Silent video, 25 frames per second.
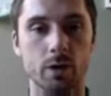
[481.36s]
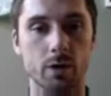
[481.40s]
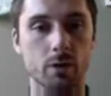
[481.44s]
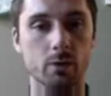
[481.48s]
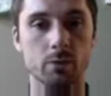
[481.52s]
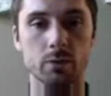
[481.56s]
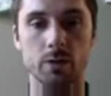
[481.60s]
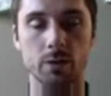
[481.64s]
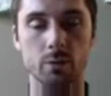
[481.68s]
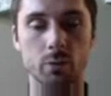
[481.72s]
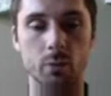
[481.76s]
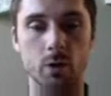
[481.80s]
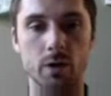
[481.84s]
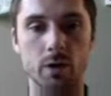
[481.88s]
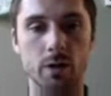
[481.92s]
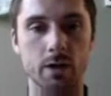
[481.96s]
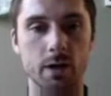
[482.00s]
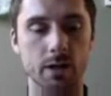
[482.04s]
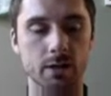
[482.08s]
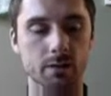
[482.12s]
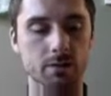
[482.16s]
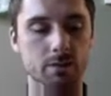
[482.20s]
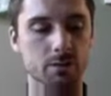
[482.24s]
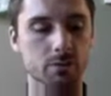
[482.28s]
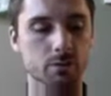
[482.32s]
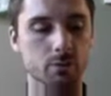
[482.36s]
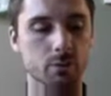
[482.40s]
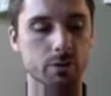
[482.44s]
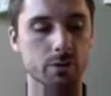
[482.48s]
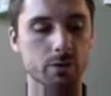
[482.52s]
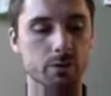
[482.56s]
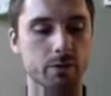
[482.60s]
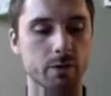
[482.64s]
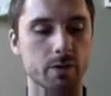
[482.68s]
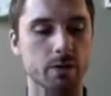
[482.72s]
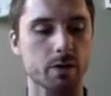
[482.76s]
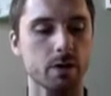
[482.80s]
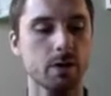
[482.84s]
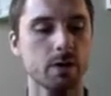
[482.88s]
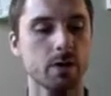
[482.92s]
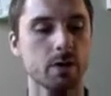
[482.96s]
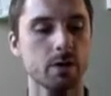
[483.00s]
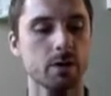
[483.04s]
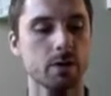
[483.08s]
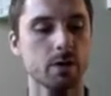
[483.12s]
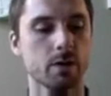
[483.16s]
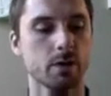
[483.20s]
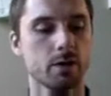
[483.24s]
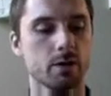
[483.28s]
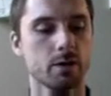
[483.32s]
only 1x is worth.
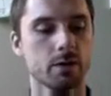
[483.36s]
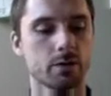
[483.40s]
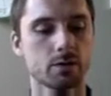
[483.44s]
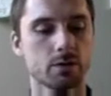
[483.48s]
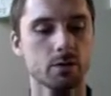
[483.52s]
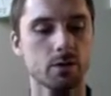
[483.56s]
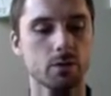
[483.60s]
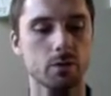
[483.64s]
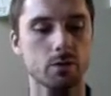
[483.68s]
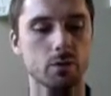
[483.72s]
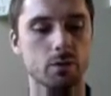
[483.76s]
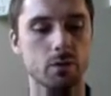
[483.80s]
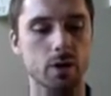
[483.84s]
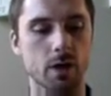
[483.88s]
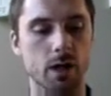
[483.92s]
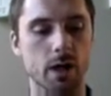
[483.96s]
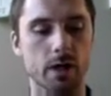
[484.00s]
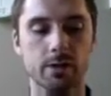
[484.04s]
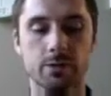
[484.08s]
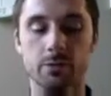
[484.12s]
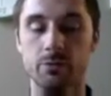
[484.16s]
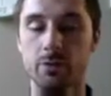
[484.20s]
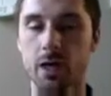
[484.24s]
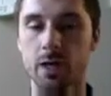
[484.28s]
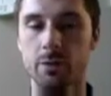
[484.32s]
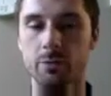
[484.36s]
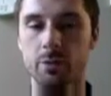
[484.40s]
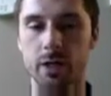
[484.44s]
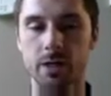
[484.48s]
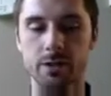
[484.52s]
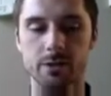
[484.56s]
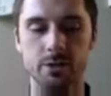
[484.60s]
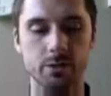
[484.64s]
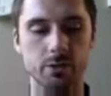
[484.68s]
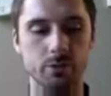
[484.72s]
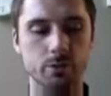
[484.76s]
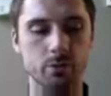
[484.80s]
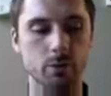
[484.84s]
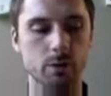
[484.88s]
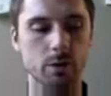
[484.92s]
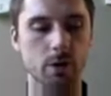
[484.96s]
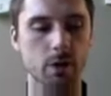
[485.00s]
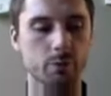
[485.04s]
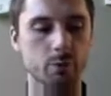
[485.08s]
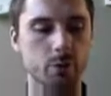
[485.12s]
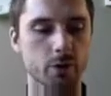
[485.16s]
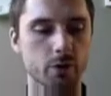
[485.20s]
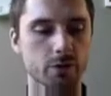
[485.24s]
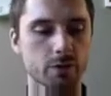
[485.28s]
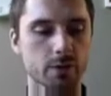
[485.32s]
So I divide by 2 on
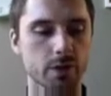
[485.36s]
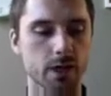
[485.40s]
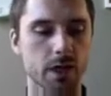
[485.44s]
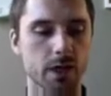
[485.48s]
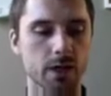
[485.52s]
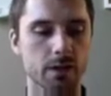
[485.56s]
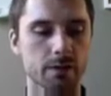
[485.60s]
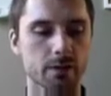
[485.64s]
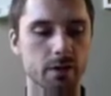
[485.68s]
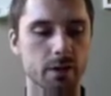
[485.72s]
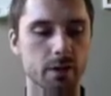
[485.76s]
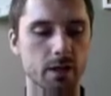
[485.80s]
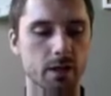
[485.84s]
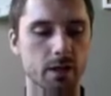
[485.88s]
both sides and